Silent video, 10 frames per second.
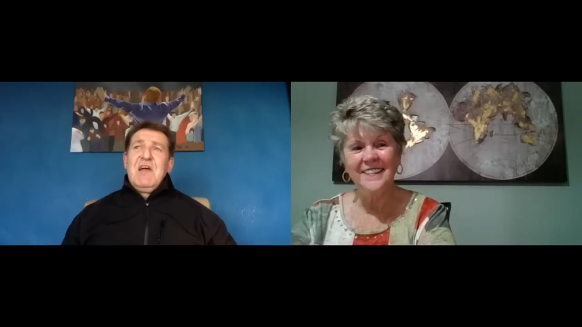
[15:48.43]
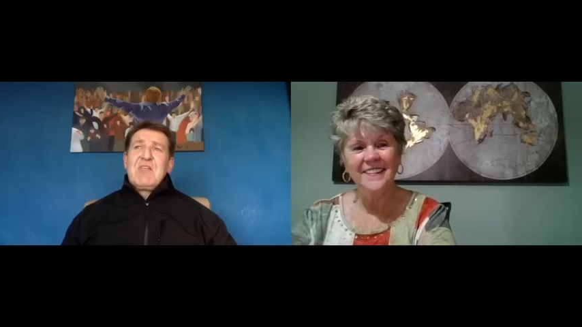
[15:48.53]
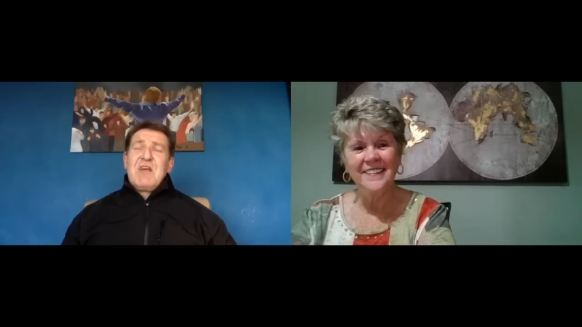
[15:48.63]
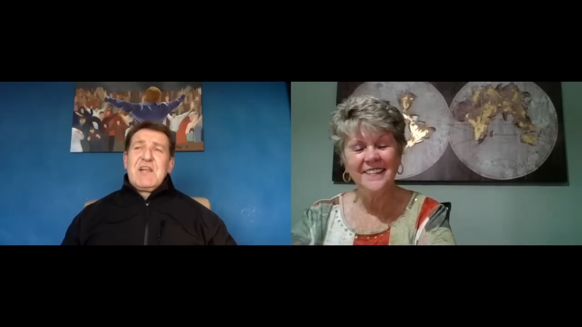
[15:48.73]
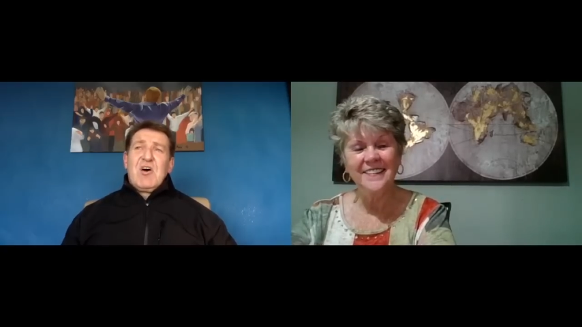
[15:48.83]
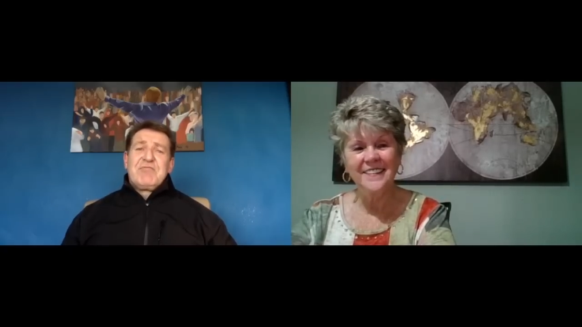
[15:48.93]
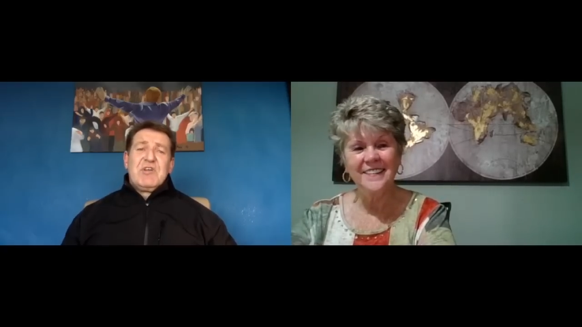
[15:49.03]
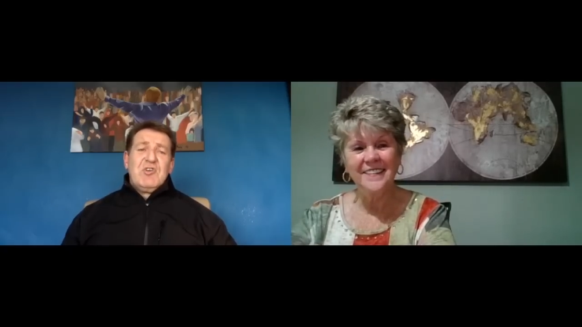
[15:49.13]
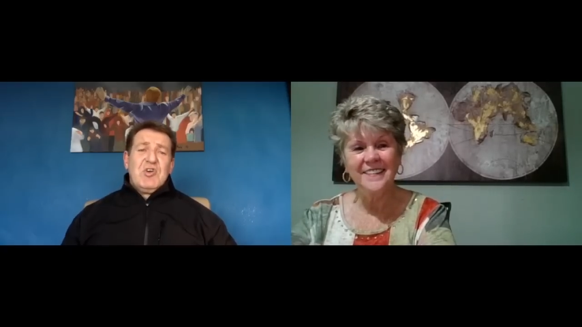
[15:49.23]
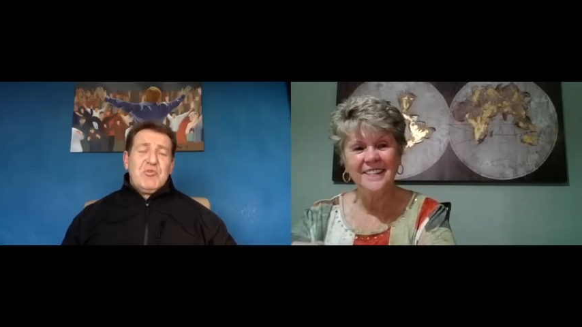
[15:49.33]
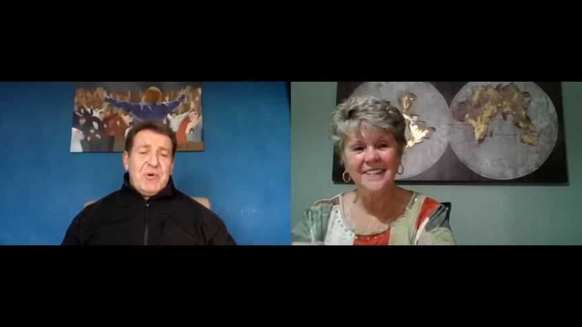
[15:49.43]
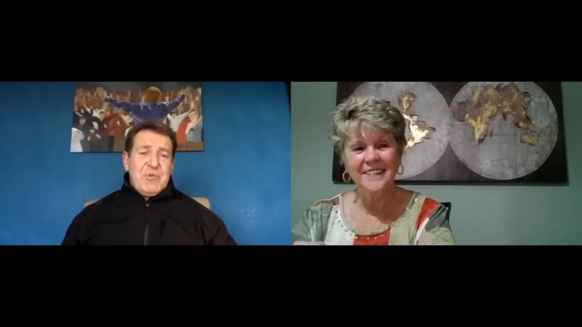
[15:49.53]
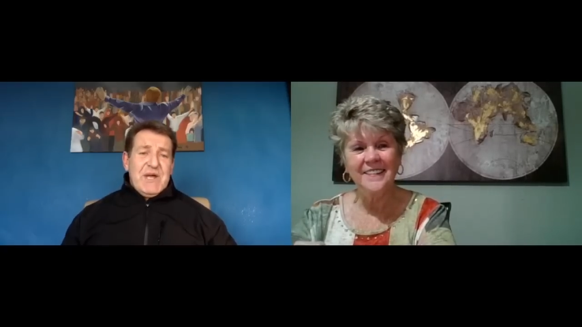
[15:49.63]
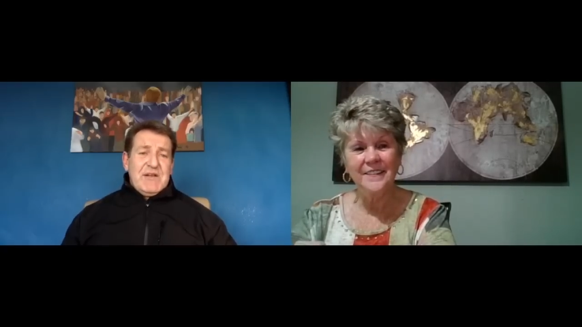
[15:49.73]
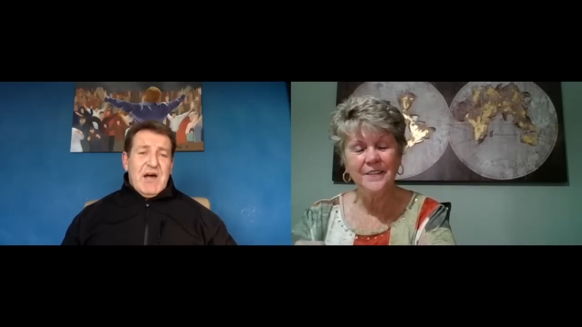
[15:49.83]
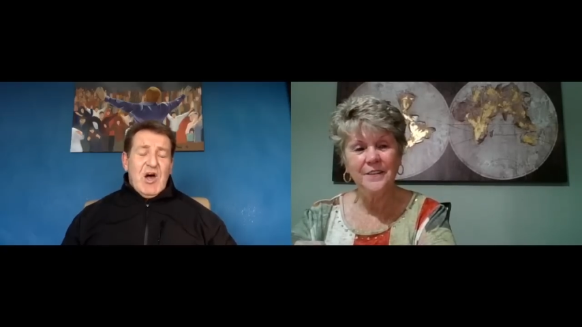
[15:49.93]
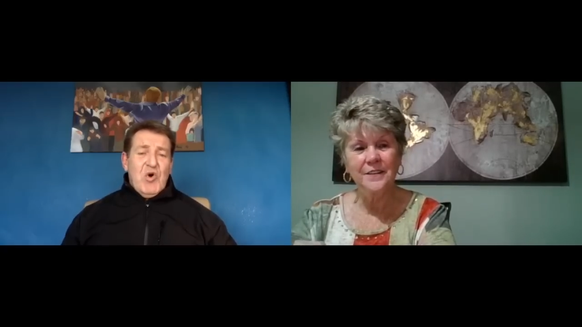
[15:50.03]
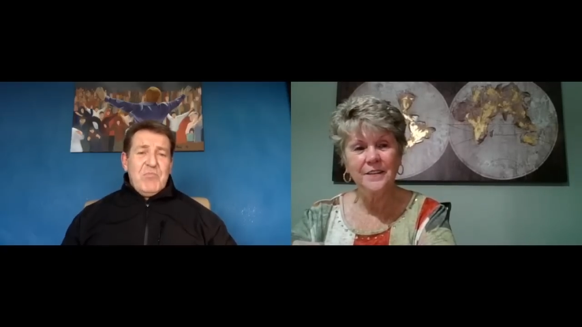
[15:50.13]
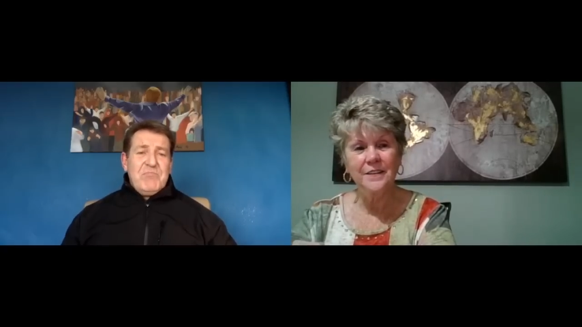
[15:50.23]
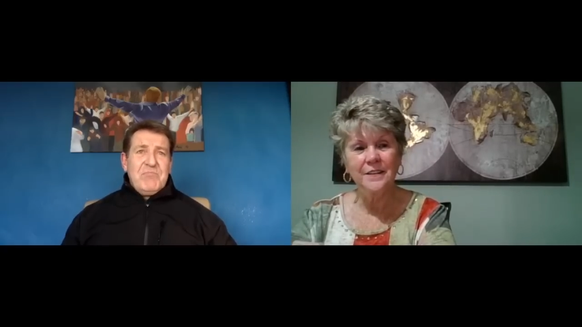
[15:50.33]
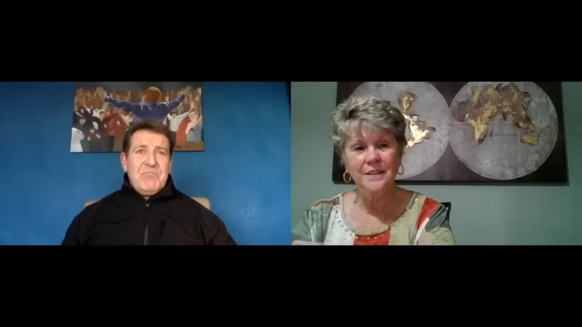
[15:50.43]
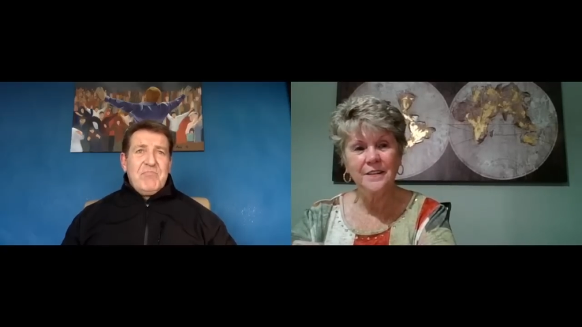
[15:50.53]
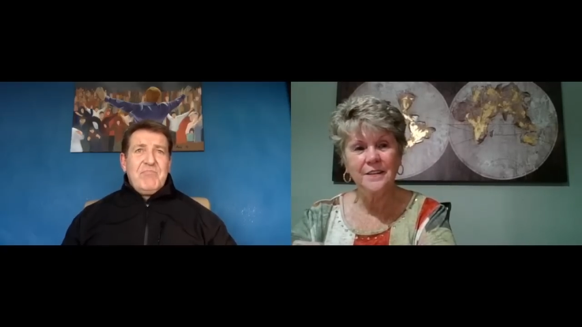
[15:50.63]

Speaker 1: Sunday afternoon we went home.